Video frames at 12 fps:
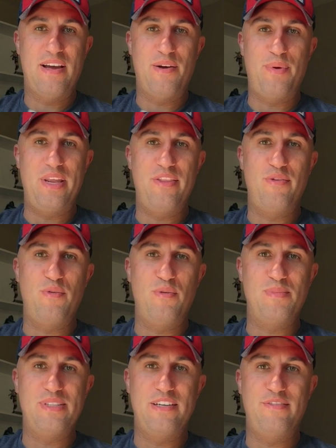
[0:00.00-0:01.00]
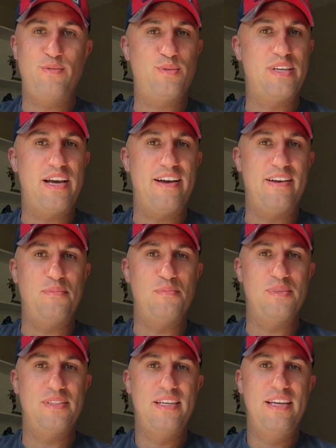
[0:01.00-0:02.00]
I went through them several
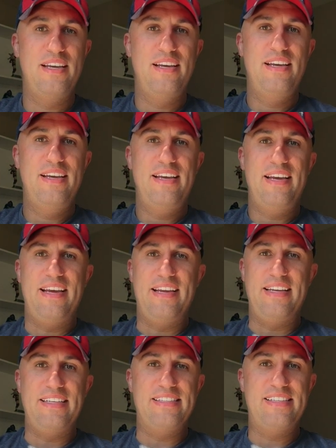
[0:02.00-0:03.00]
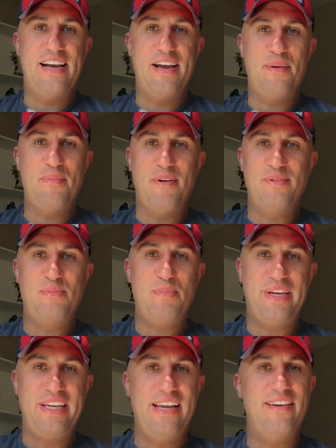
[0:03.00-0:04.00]
times, and each time I was
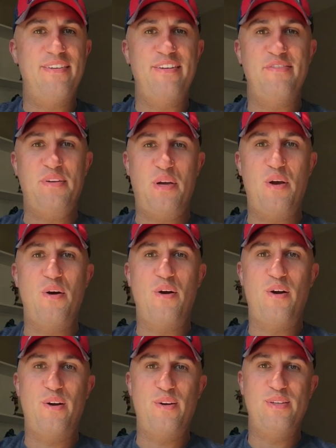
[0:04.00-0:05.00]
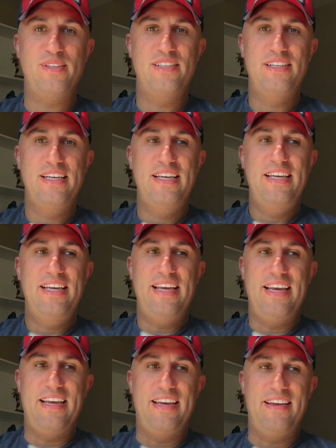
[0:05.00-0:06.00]
picking out different cards.
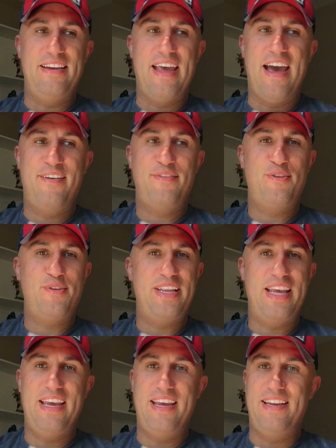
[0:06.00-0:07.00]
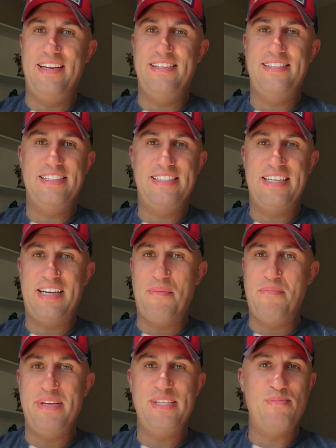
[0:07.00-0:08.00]
And after 10, it's just like a
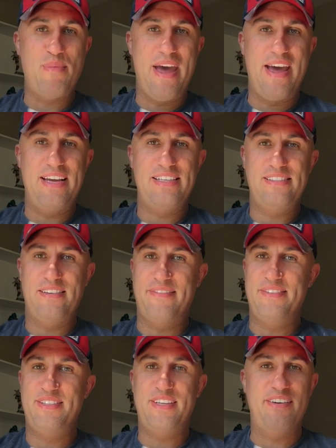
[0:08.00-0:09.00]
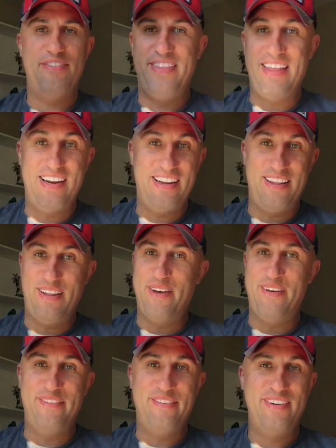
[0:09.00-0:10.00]
mishmash of stuff that I
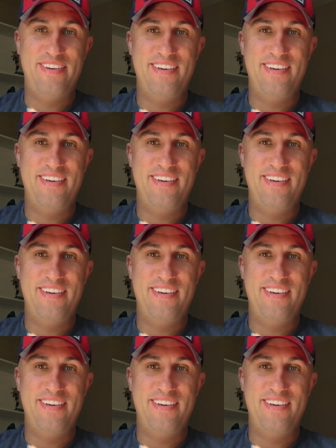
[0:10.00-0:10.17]
love.